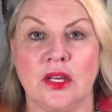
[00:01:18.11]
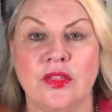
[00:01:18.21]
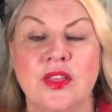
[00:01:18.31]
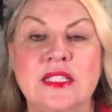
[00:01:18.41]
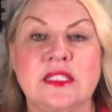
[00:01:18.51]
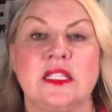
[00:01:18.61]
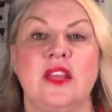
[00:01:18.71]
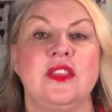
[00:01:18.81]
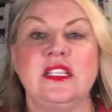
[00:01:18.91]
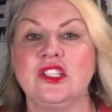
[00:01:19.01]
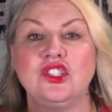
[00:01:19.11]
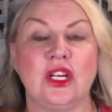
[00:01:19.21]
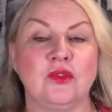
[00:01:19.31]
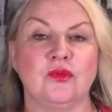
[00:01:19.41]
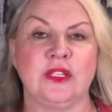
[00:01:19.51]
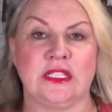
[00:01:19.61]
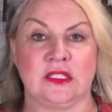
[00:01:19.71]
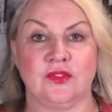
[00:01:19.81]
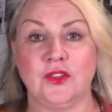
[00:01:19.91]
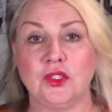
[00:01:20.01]
these are general
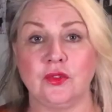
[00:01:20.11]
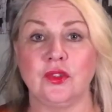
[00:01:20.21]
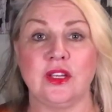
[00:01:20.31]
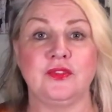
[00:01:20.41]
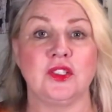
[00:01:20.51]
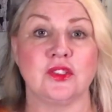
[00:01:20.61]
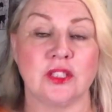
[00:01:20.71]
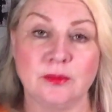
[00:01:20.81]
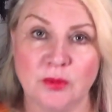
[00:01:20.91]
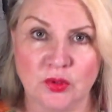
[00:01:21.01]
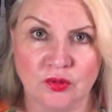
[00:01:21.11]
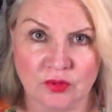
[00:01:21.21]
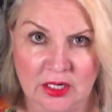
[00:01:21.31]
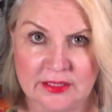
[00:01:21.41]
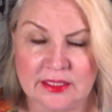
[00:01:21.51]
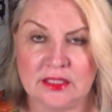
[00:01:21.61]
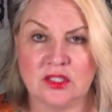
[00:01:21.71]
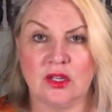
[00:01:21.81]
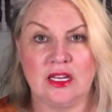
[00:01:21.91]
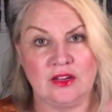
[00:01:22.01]
readings. First of all, they're for your sun, moon and rising.
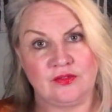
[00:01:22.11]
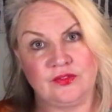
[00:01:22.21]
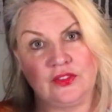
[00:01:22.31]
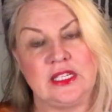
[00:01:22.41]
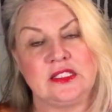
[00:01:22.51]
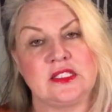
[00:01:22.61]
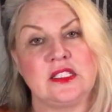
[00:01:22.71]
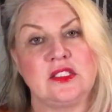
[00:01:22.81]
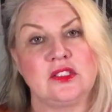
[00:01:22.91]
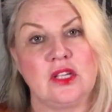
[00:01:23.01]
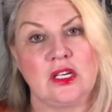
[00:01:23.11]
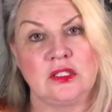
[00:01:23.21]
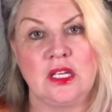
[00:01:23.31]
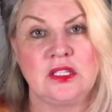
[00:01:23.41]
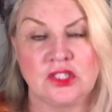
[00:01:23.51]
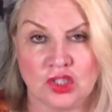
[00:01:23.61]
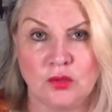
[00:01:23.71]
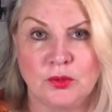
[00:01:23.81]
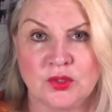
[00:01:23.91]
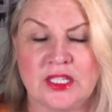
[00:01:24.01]
So I'll have links in the show
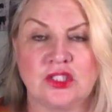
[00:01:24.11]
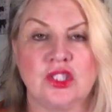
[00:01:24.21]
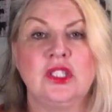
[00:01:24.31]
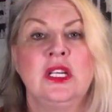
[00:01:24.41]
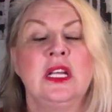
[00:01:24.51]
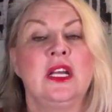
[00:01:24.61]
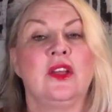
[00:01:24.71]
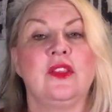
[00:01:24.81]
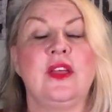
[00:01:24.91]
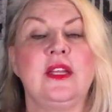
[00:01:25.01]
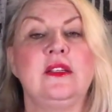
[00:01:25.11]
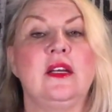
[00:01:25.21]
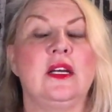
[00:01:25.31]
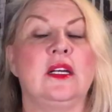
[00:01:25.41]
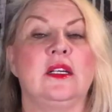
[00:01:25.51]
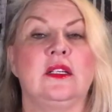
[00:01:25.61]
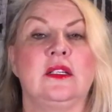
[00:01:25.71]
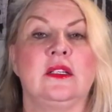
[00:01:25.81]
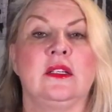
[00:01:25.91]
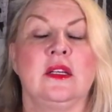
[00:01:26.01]
more section. Then
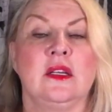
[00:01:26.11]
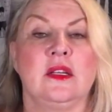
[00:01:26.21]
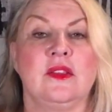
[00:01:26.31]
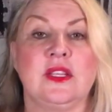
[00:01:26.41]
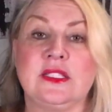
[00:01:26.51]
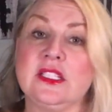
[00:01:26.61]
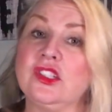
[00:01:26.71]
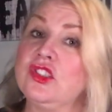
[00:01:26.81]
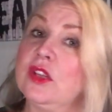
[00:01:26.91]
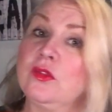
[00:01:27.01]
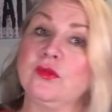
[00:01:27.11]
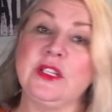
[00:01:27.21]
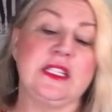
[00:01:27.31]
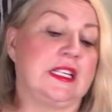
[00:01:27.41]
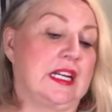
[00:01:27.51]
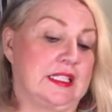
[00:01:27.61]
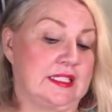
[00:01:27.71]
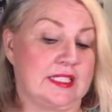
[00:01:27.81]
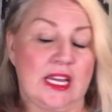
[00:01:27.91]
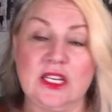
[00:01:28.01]
this is a general reading, guys.
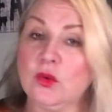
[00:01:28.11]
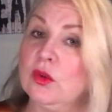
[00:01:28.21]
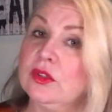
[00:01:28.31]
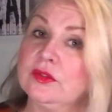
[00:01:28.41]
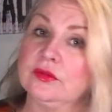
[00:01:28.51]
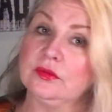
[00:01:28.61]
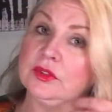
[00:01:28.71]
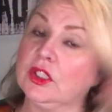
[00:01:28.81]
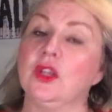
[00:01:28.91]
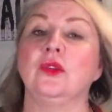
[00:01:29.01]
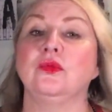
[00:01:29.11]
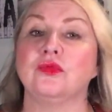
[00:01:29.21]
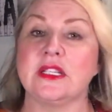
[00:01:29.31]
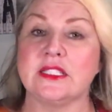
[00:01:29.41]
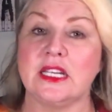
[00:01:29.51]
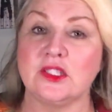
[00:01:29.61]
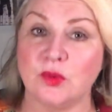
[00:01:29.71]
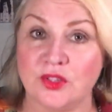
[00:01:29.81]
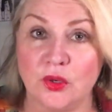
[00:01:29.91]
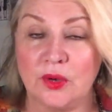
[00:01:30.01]
Take what, you know, resonates
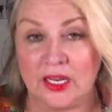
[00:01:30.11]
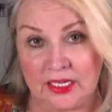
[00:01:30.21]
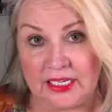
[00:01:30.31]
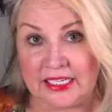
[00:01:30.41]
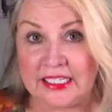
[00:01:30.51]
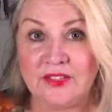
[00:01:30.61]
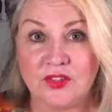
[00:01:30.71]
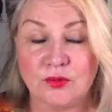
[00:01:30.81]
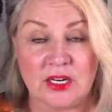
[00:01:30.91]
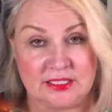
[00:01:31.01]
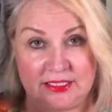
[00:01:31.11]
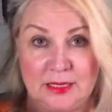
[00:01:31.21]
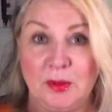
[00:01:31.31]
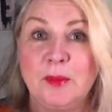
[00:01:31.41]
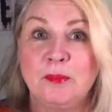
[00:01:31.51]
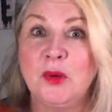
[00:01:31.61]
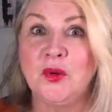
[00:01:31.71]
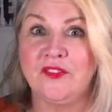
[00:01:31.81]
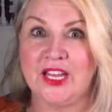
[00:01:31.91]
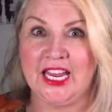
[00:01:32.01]
with you and leave the rest. Keep it
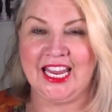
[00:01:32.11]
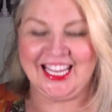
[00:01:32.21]
moving.